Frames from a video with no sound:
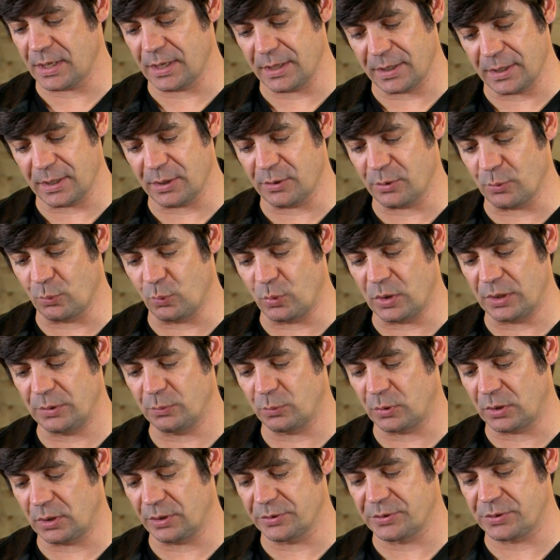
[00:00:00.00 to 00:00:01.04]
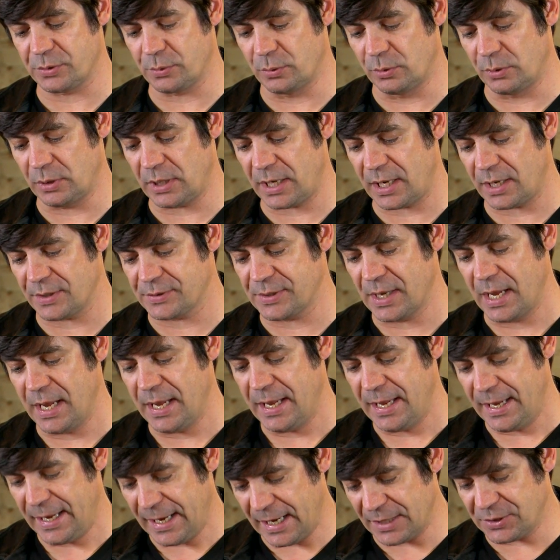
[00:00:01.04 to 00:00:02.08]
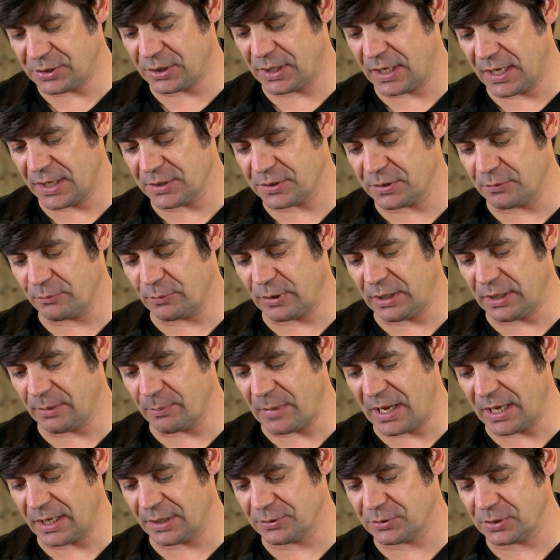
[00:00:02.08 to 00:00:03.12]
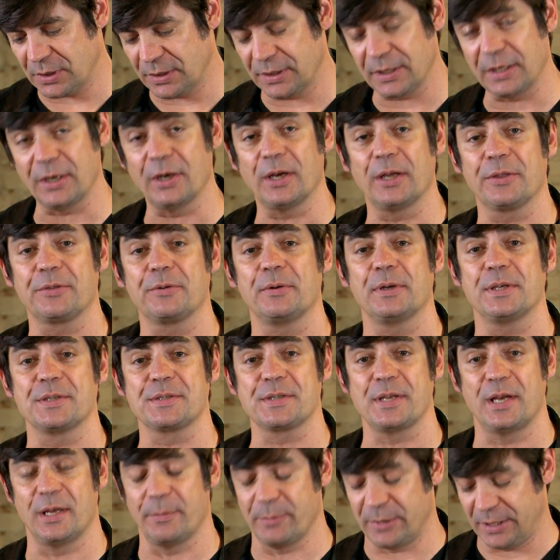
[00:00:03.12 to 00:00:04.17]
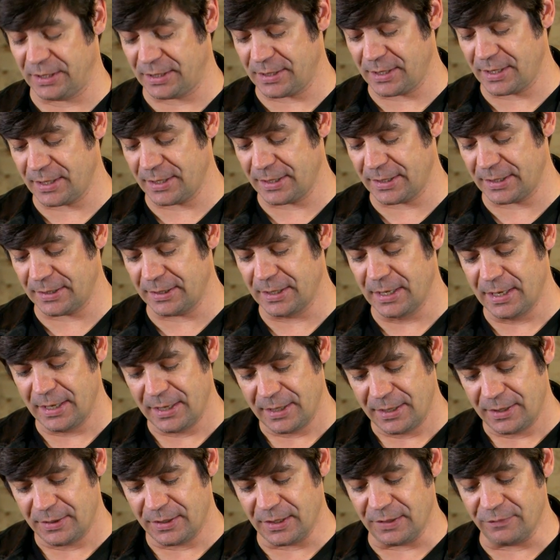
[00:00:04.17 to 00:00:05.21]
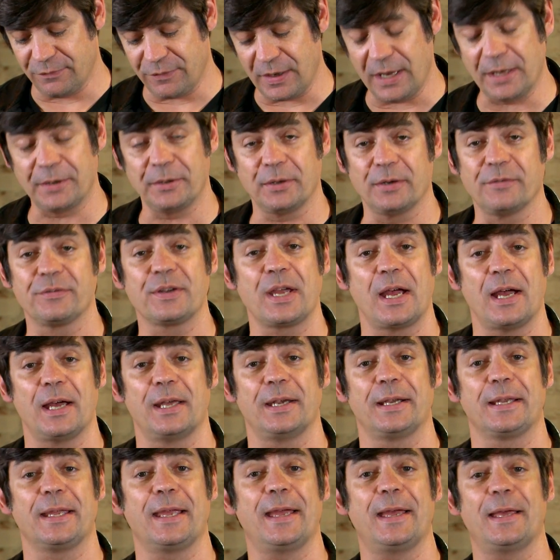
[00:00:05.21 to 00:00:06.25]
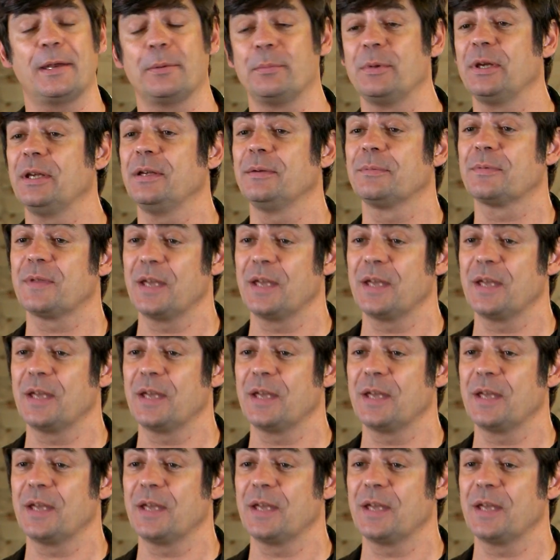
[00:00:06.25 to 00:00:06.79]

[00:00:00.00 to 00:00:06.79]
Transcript: uh, The One World Schoolhouse Education Reimagined. The author is Salman Khan, the founder of Khan Academy.